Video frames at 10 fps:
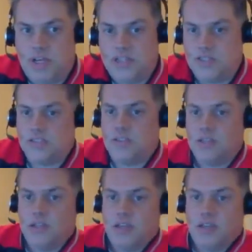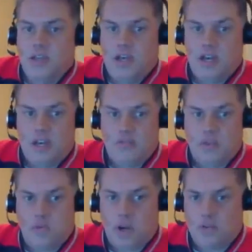losses for
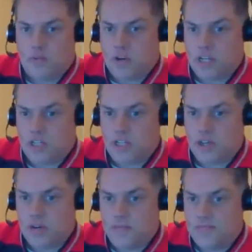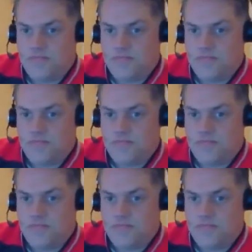the Rock for next year.